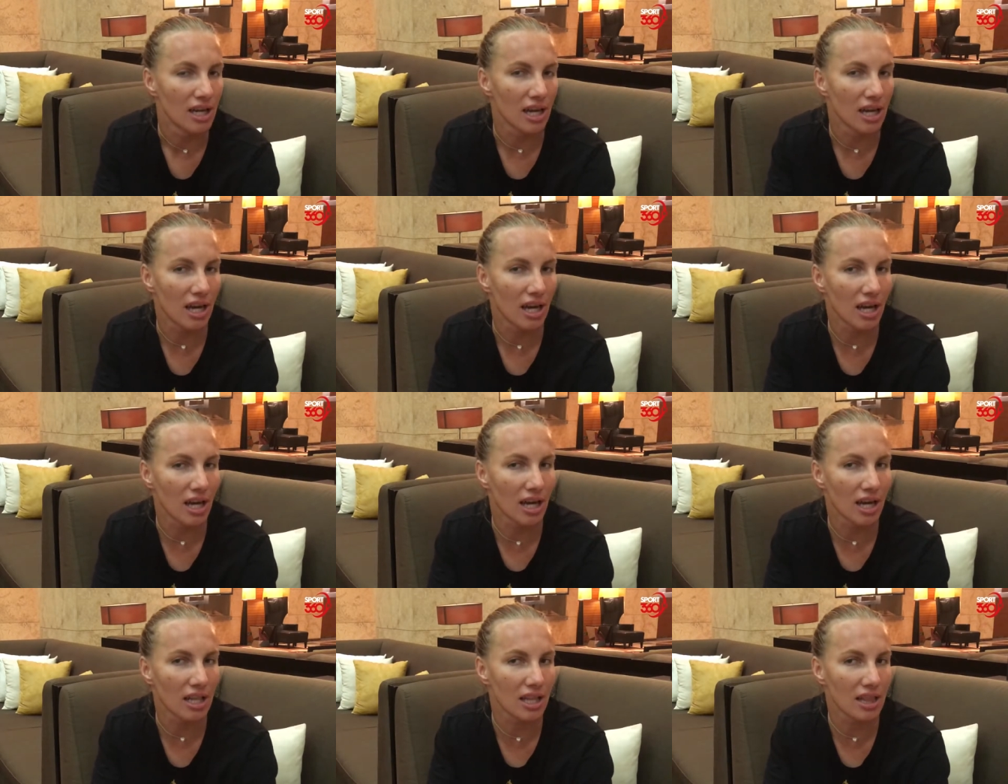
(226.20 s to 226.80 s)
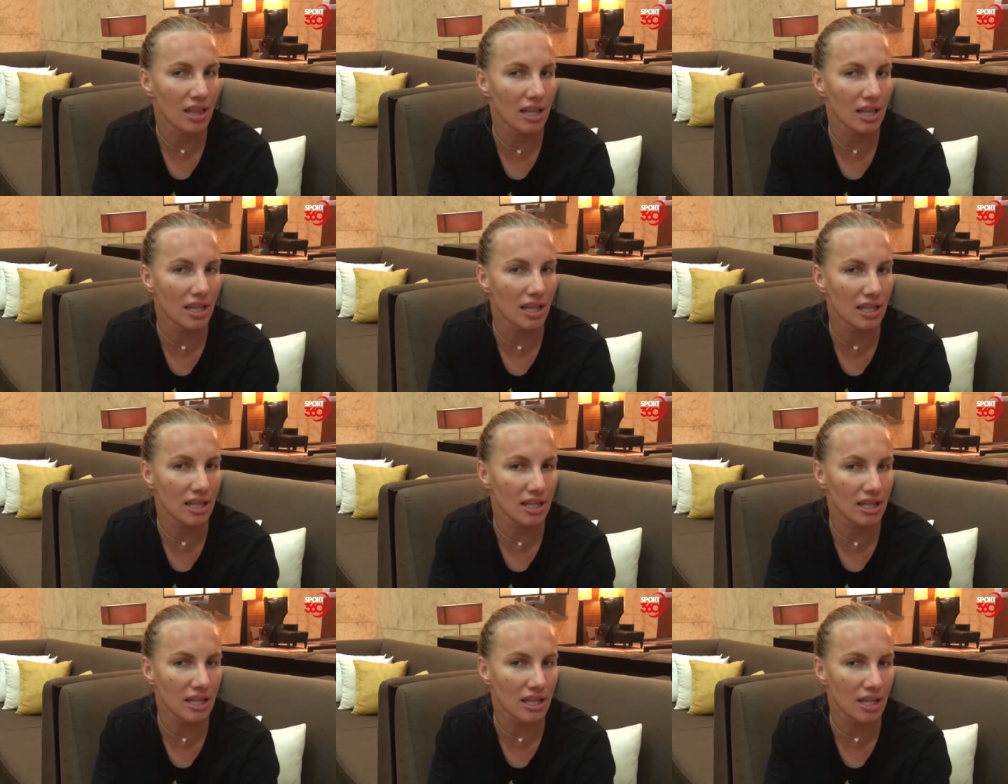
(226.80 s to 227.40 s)
And
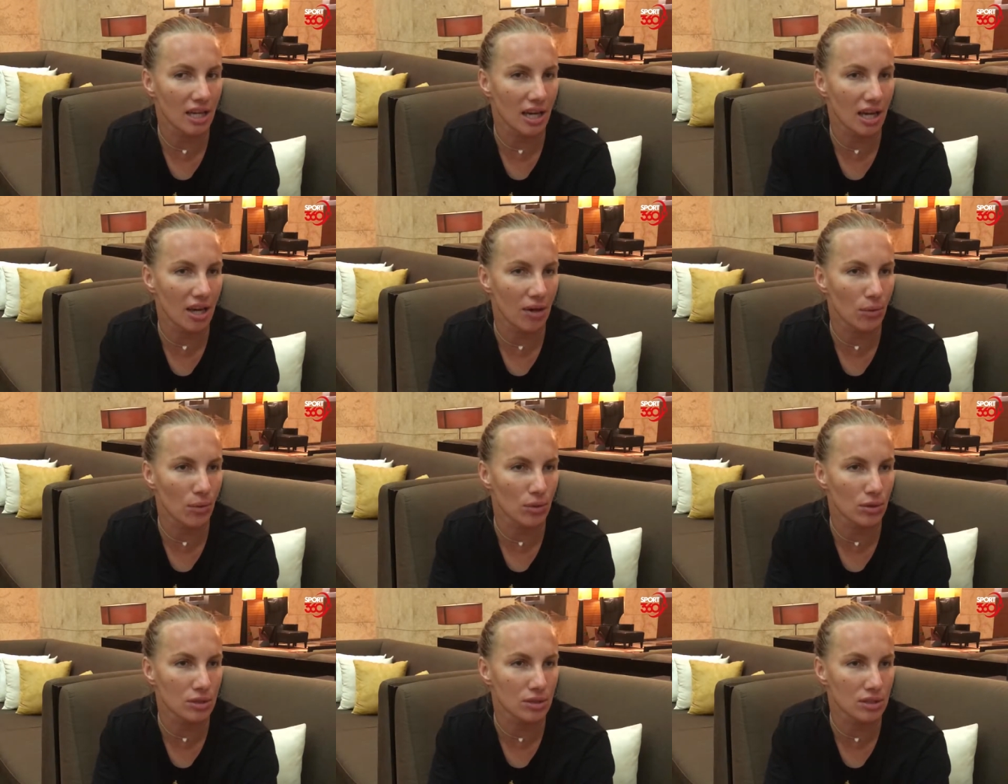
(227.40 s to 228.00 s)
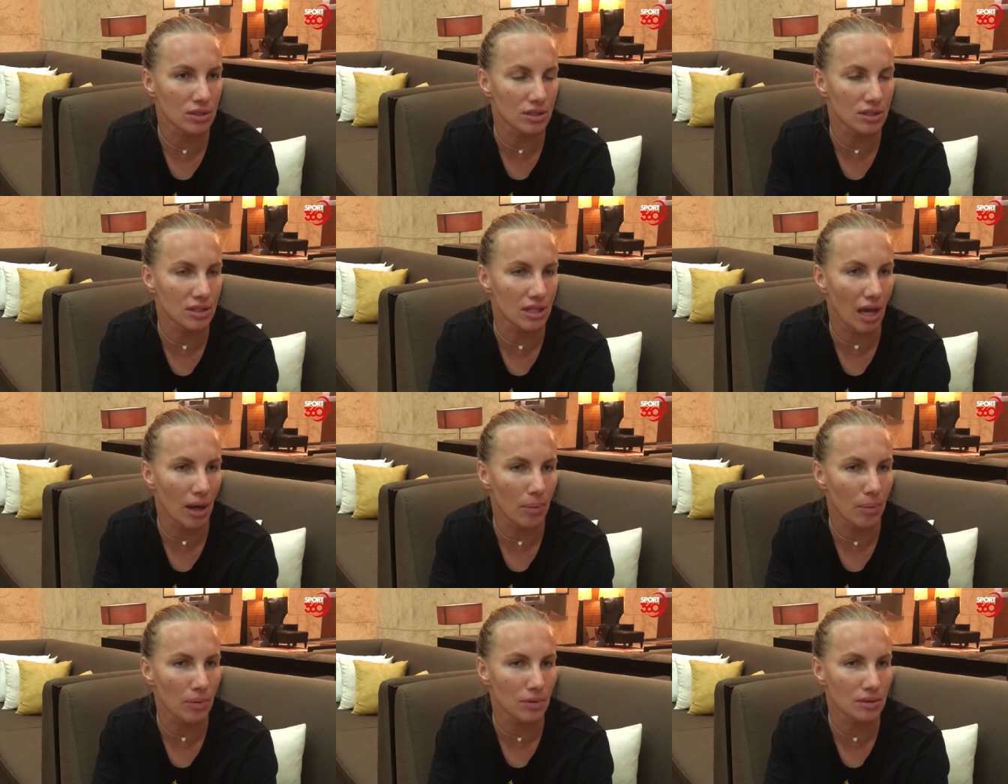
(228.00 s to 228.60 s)
then I was in a
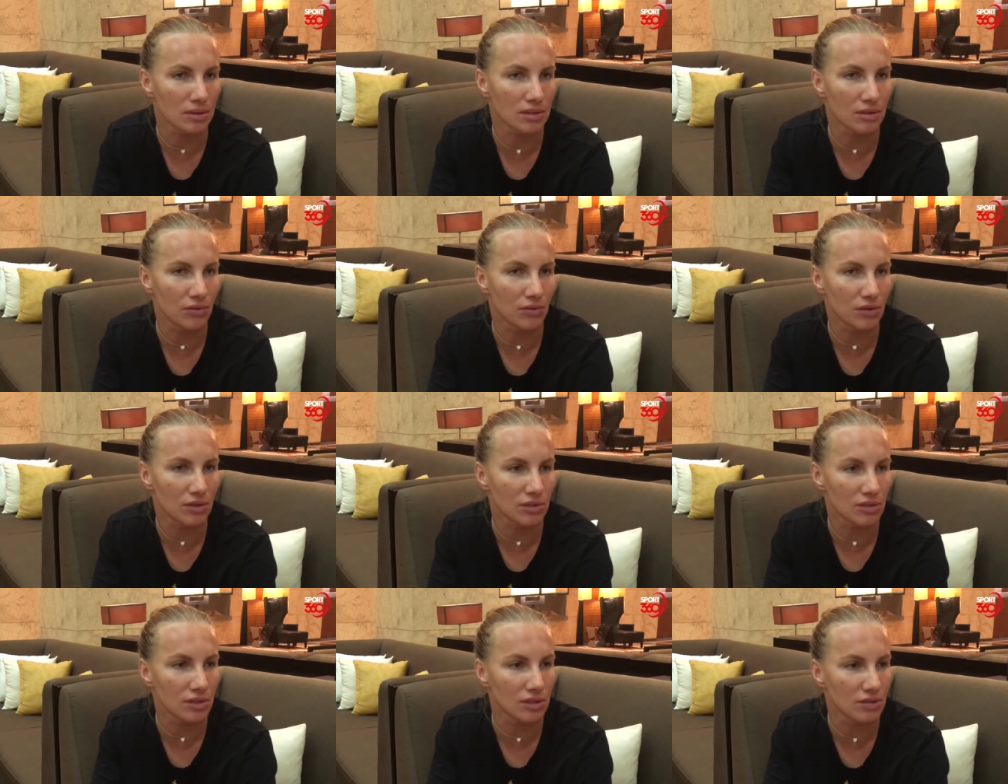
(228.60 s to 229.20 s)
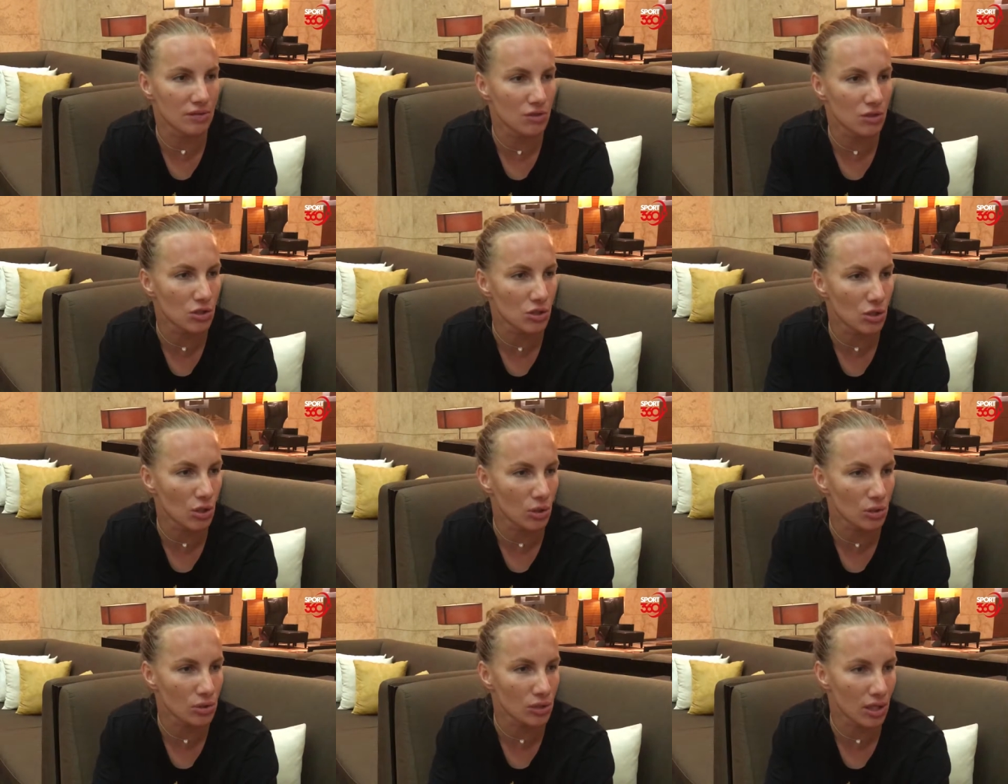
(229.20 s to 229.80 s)
couple of different TV
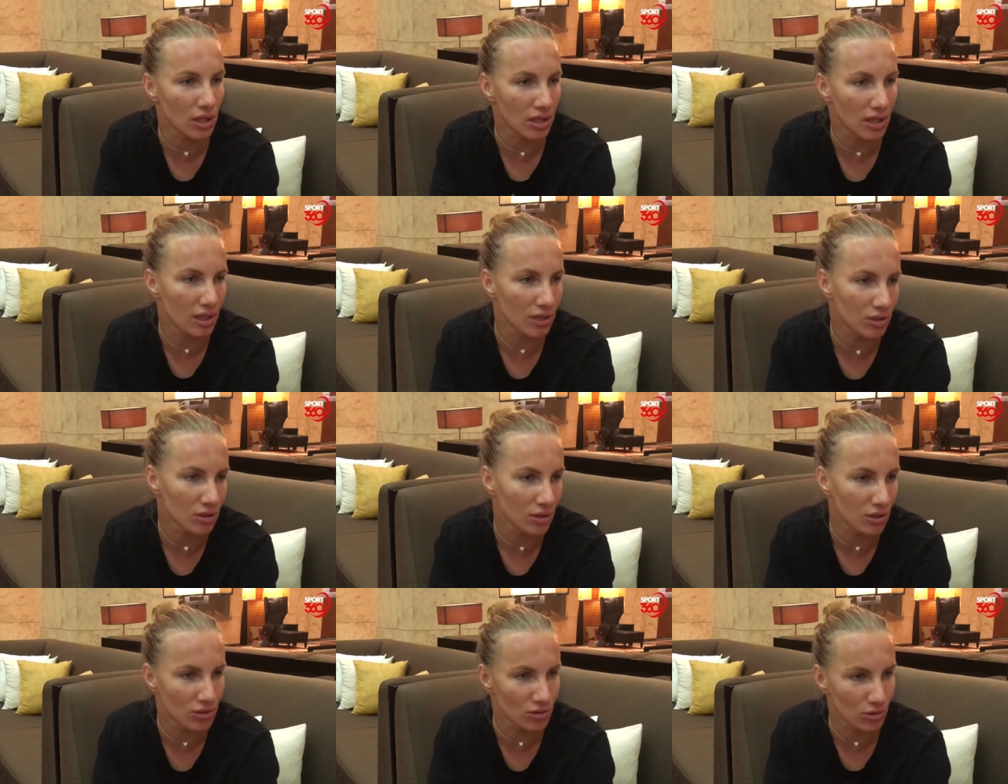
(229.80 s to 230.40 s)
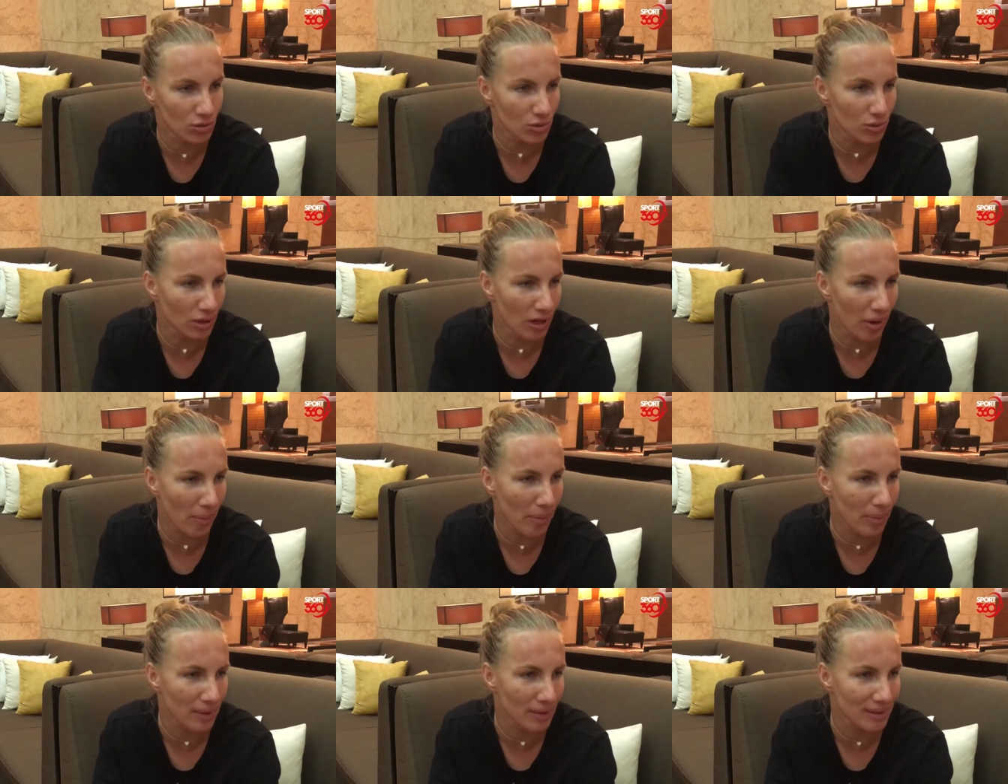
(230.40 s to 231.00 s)
shows, like I do
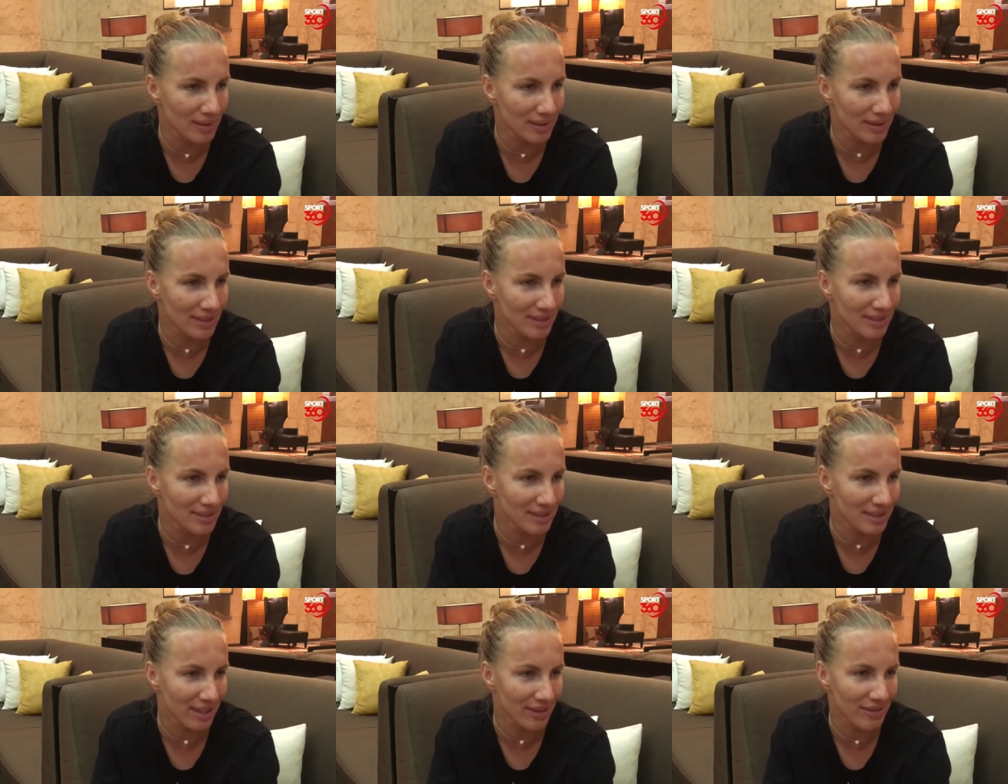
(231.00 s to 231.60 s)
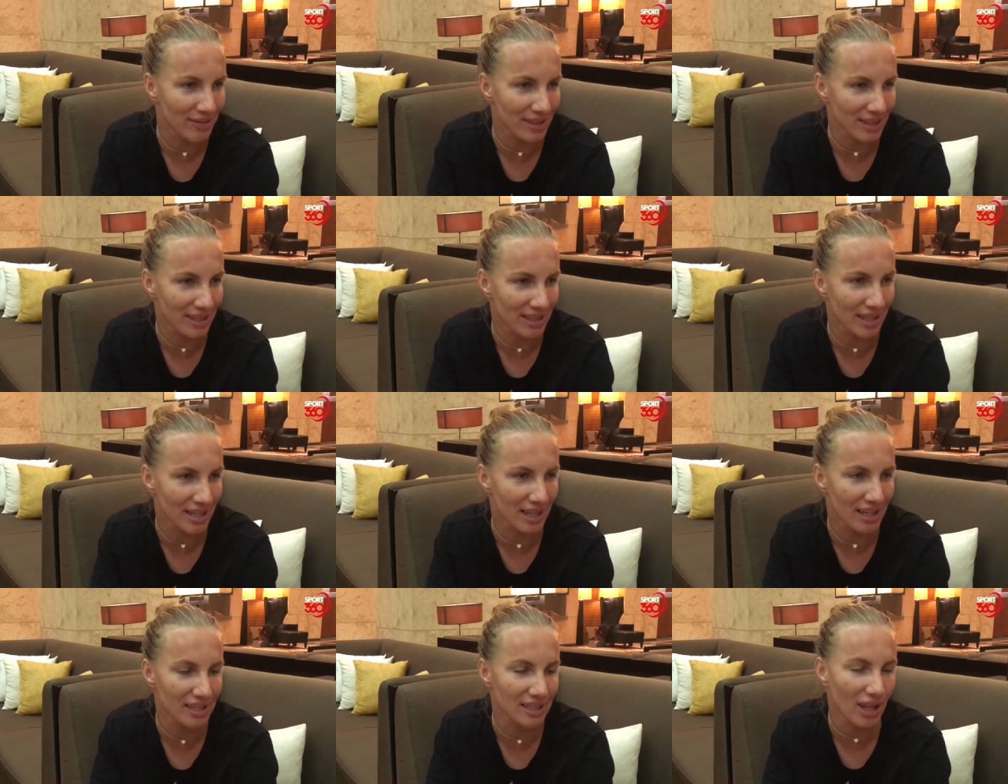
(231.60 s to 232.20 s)
rapping and stuff like
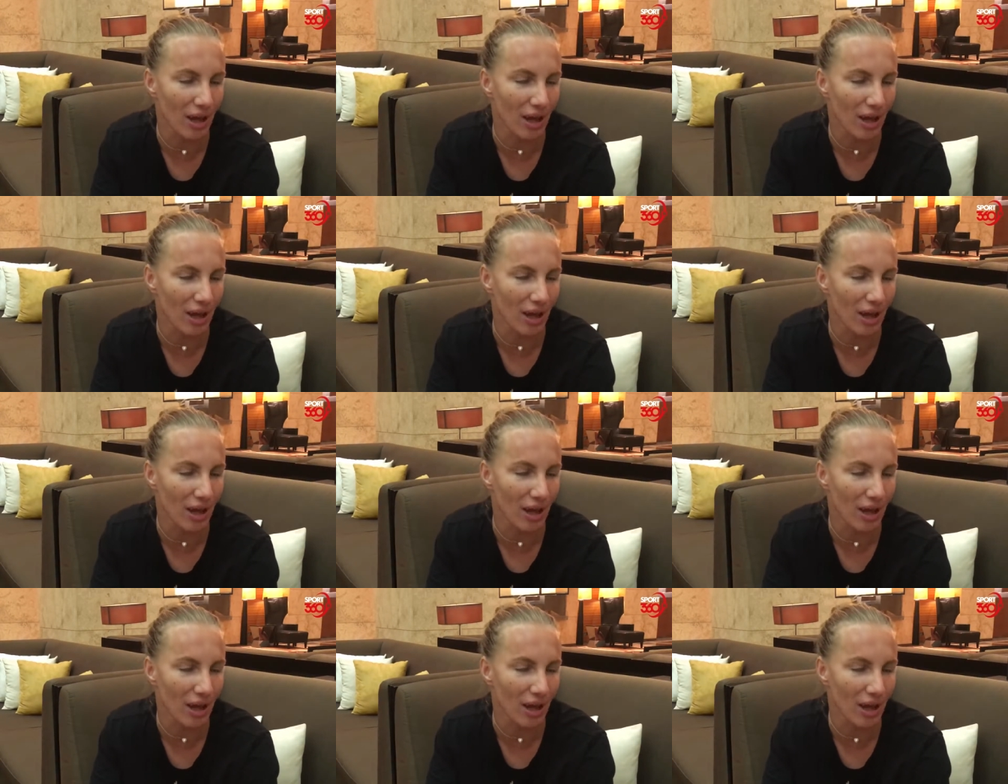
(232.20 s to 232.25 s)
that.